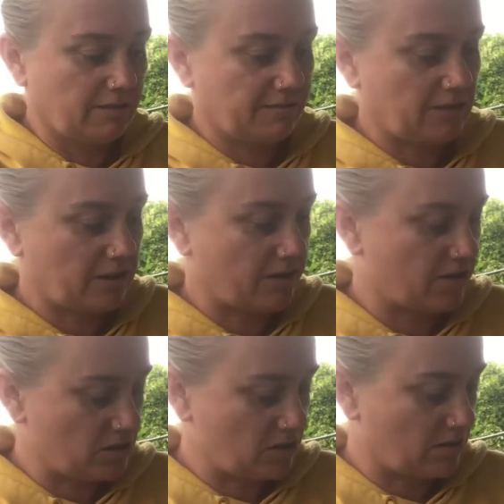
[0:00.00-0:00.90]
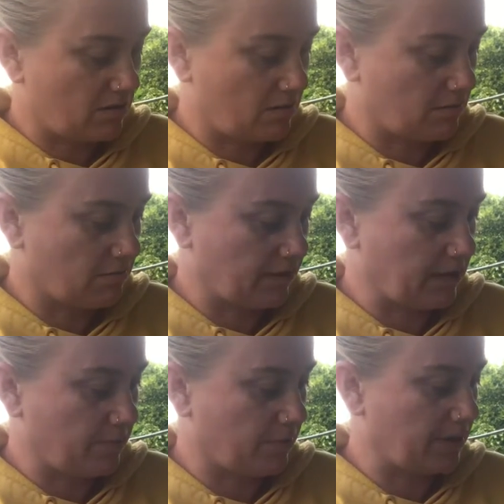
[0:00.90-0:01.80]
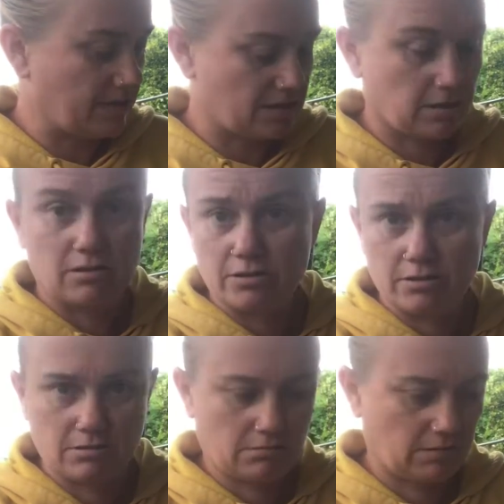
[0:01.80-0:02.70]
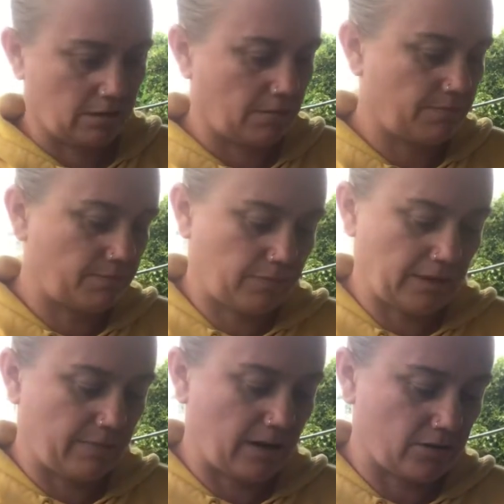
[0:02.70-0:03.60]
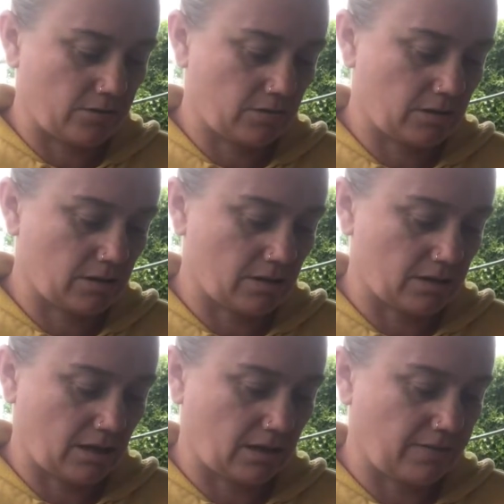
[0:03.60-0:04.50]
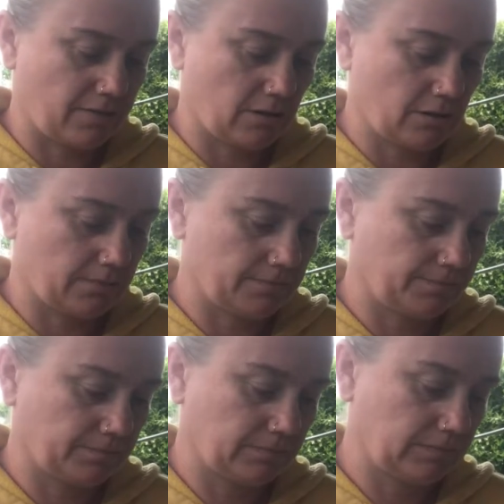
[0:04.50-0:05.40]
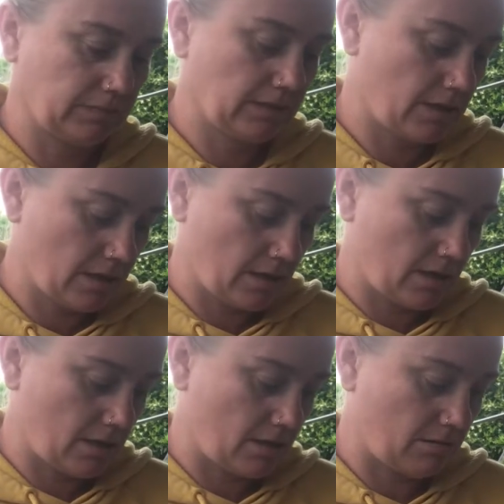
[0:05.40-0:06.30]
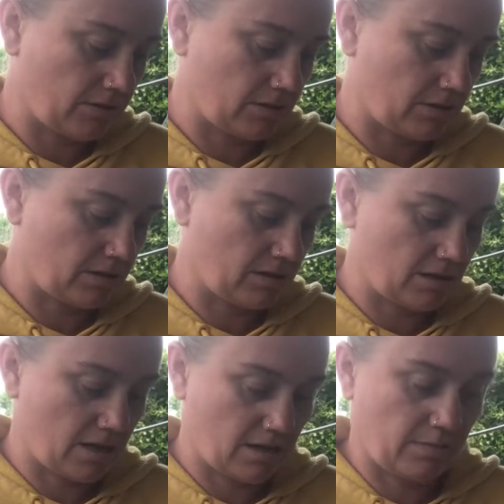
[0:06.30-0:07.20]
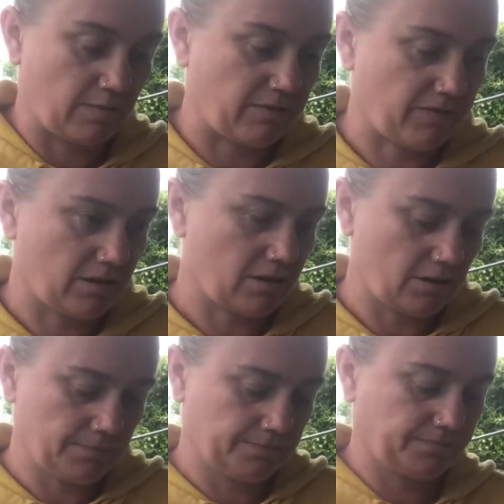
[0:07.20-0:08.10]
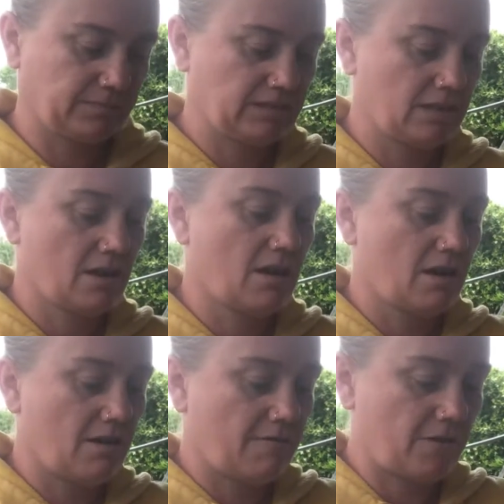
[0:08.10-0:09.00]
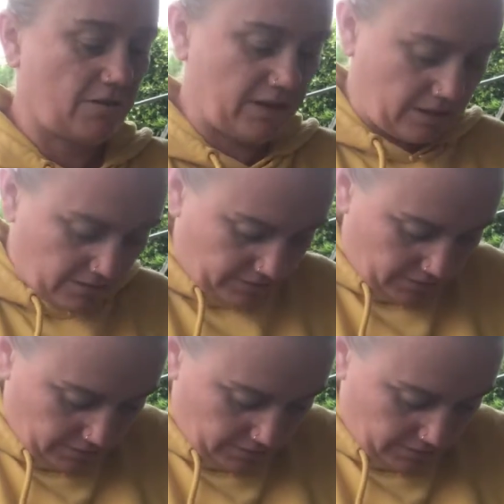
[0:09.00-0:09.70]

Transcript: Follow those already pre-slotted, you know, pre-partial slots that they've got. I'll just cut them a bit further, fold that over.